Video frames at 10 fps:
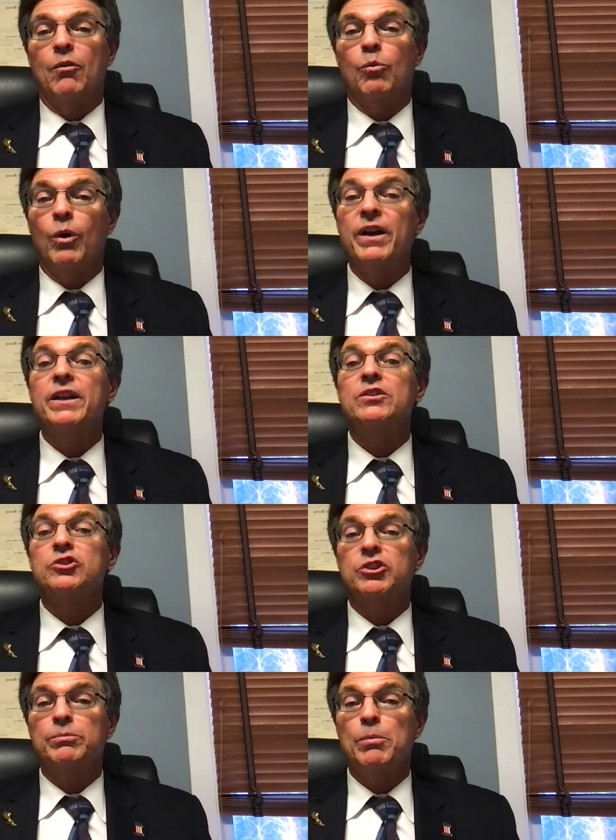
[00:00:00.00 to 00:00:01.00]
One,
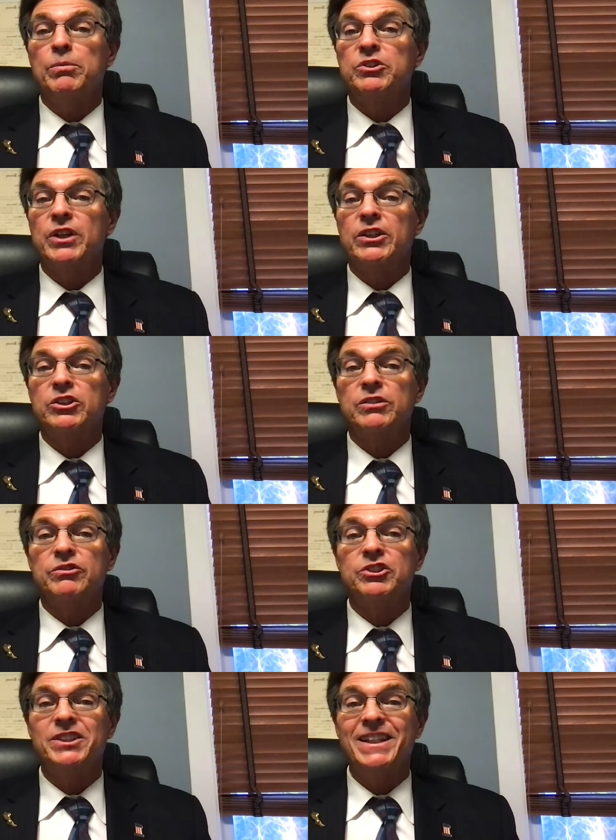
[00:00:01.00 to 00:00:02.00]
simple possession of
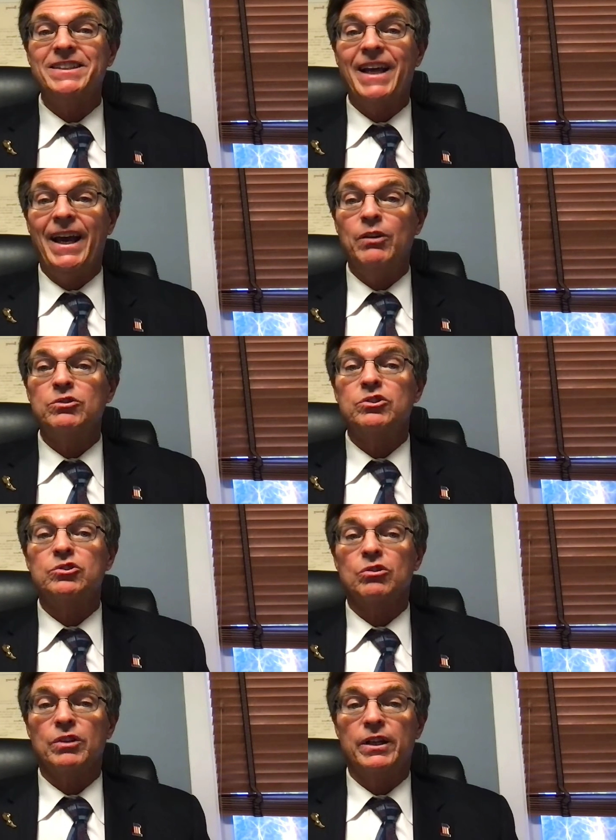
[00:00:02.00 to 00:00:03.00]
6 ounces
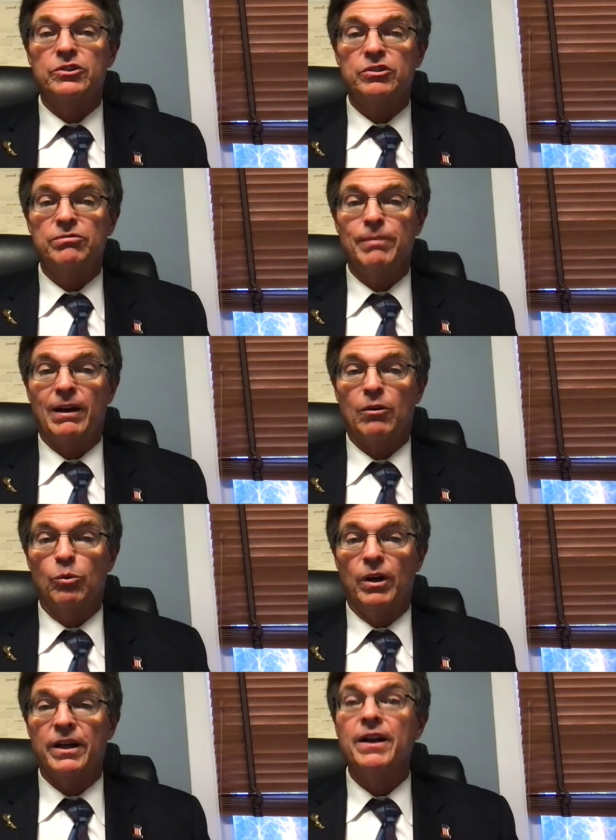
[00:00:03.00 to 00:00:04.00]
or less of
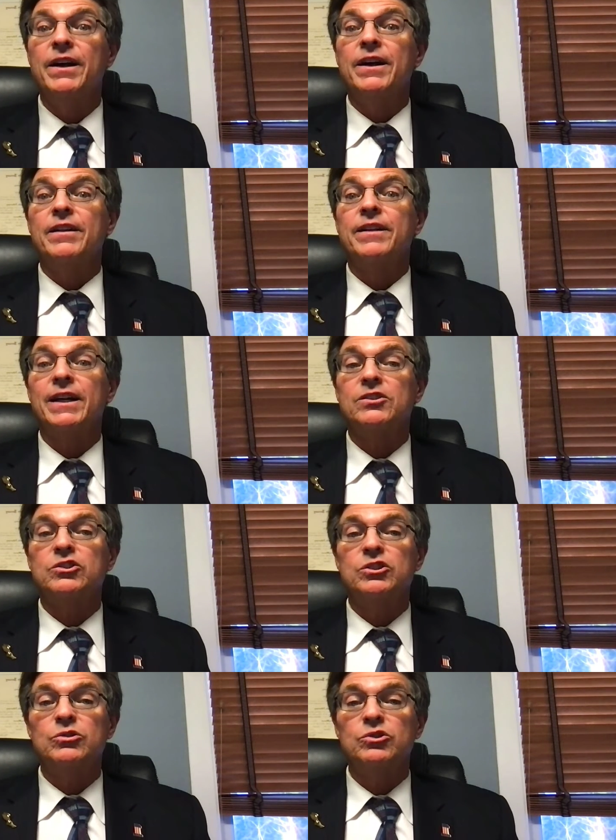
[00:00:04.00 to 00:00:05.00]
marijuana, that's
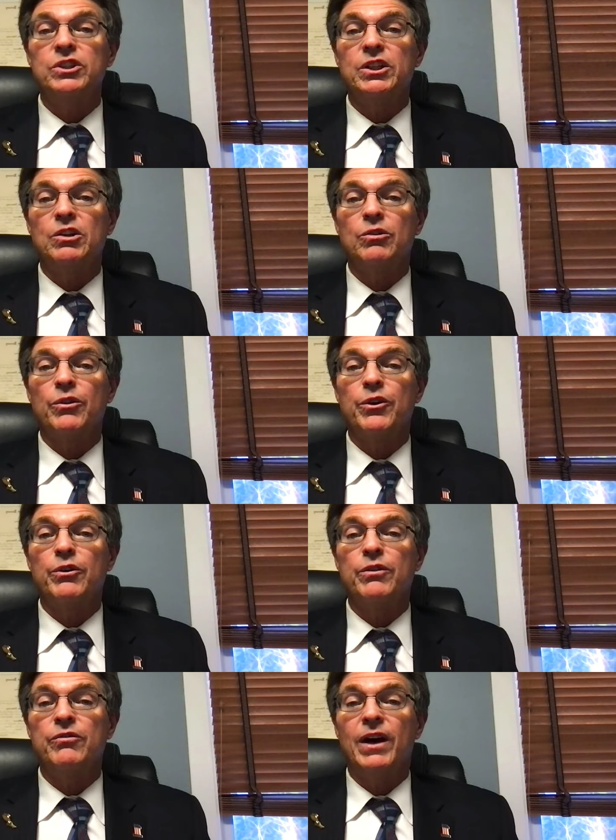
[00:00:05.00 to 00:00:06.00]

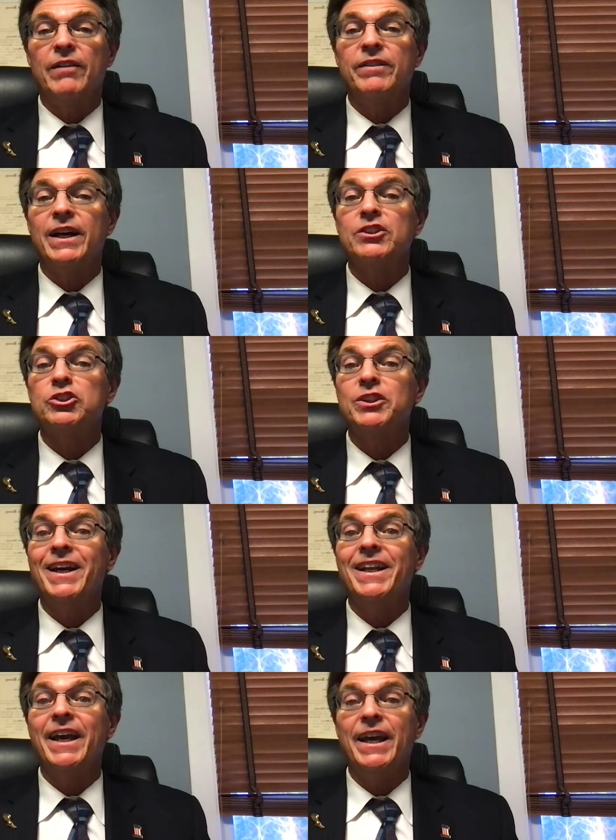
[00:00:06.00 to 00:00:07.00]

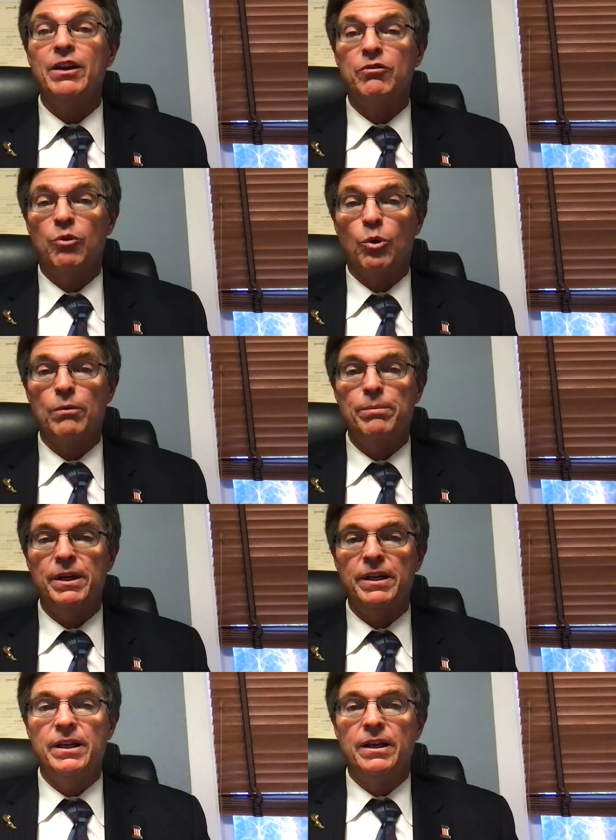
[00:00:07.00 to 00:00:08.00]

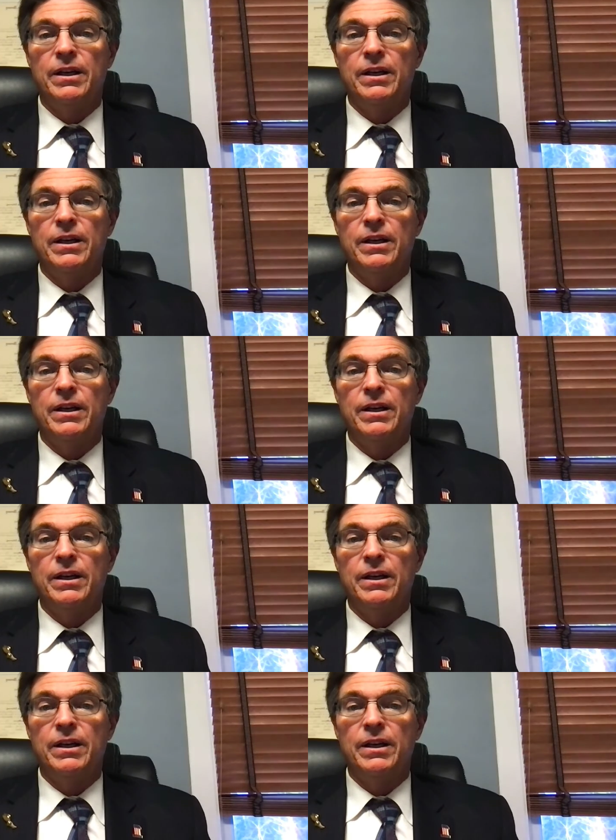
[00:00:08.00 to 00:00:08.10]
2C:35-10A4B.